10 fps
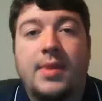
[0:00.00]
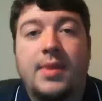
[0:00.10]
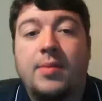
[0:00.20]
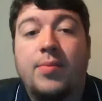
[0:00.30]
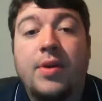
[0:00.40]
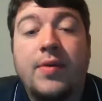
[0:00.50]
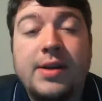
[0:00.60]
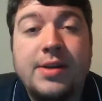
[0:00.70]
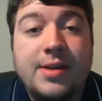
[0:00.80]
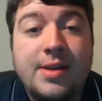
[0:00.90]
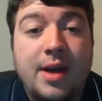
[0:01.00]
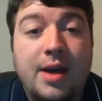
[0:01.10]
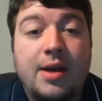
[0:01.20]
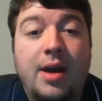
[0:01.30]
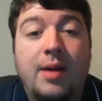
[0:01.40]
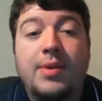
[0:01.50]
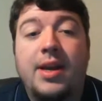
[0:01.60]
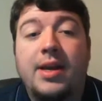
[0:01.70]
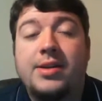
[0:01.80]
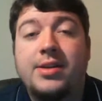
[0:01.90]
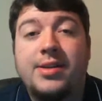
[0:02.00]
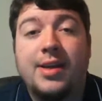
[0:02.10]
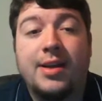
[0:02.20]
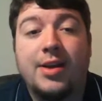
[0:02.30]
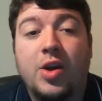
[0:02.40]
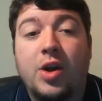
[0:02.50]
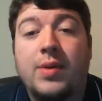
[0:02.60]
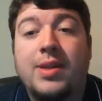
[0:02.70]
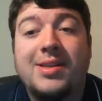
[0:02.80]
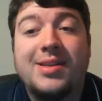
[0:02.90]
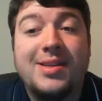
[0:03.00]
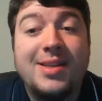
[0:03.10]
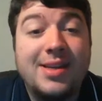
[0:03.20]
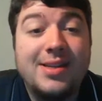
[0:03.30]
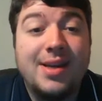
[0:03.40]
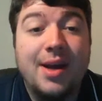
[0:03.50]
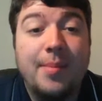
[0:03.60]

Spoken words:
The progression complications that can occur with this disease,